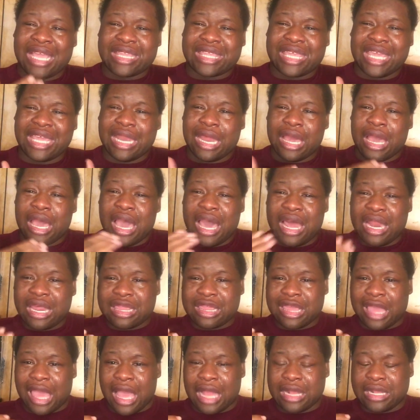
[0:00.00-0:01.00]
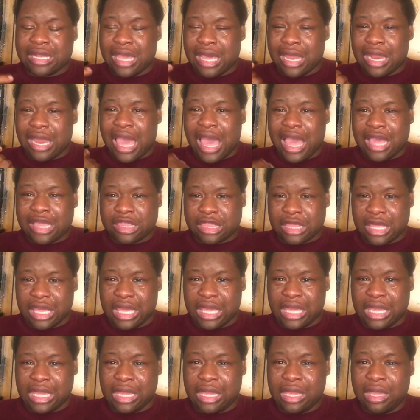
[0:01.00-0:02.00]
ain't see the other side that I
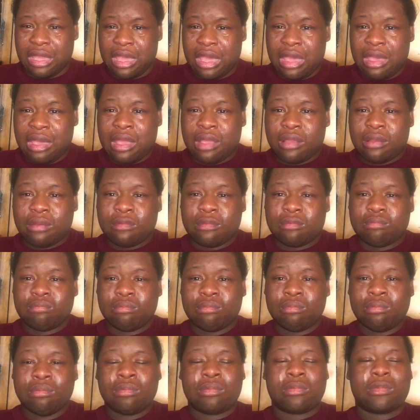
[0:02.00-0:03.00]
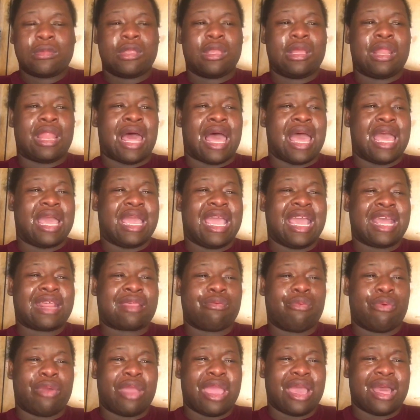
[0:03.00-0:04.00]
see. Like it's
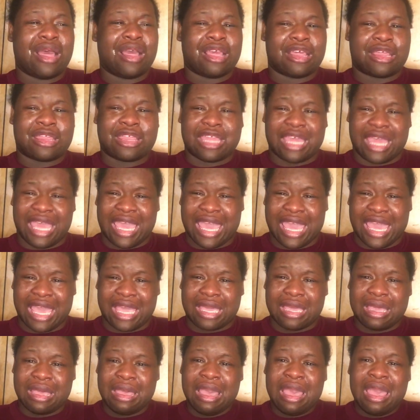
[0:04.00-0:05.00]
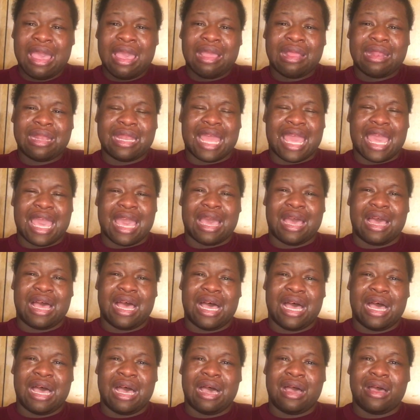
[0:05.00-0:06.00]
real sick that
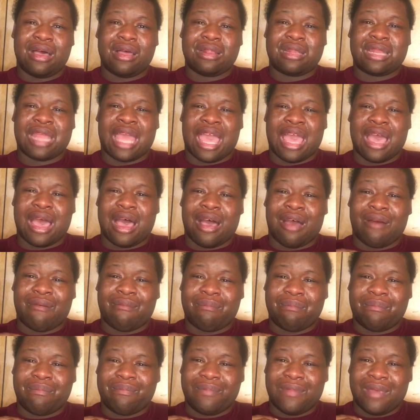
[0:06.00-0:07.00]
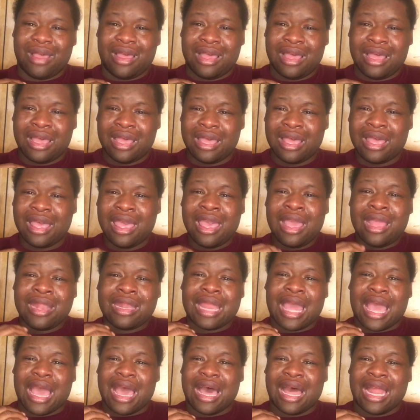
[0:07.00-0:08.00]
uh that uh
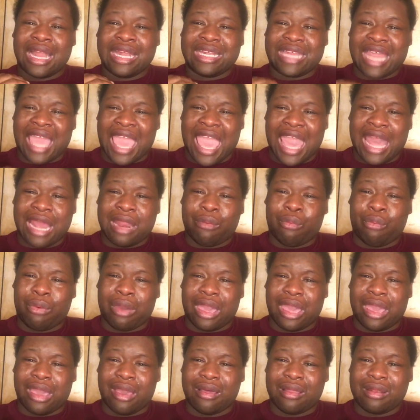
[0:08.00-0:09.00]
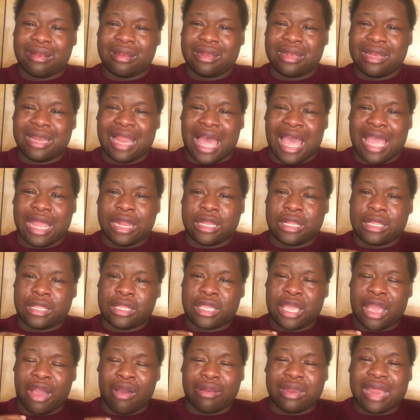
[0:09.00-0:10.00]
that a daddy will
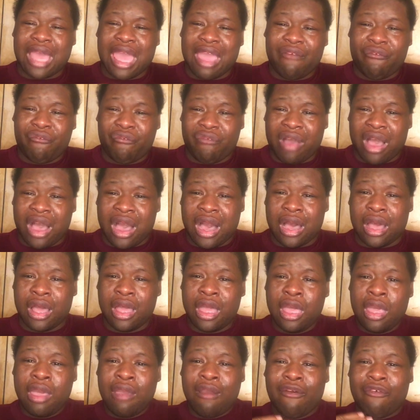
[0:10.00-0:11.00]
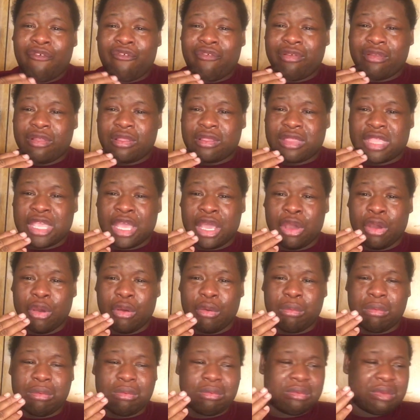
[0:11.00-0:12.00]
like go that far
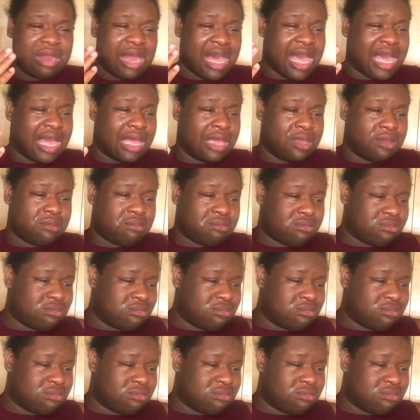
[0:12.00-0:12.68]
to like